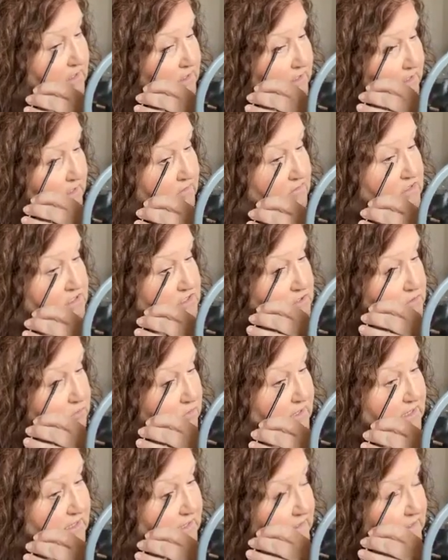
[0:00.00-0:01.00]
when I go
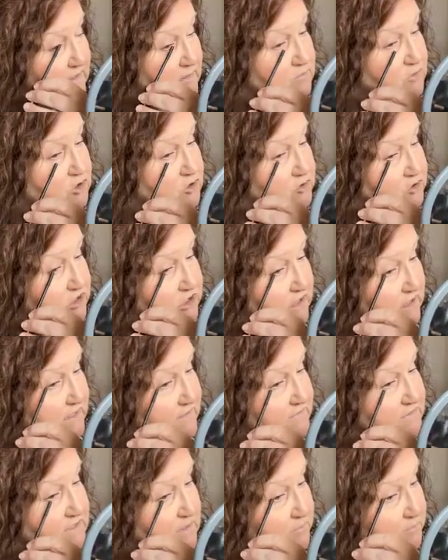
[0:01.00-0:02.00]
this week. I'm sure she
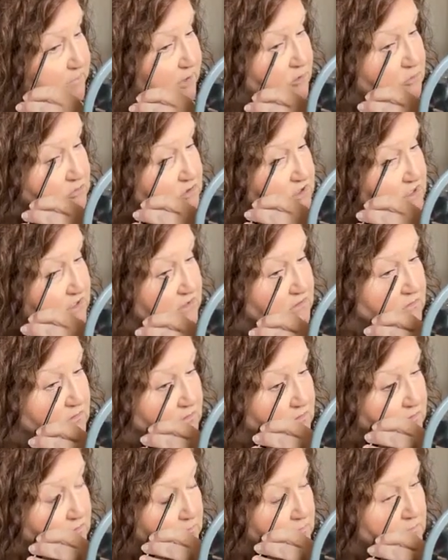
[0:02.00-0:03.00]
lives in Bolton
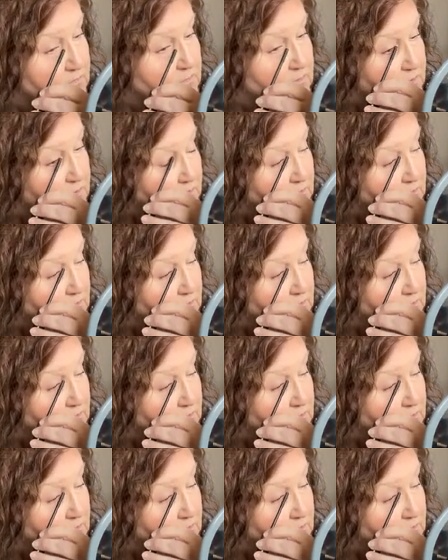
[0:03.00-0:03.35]
or,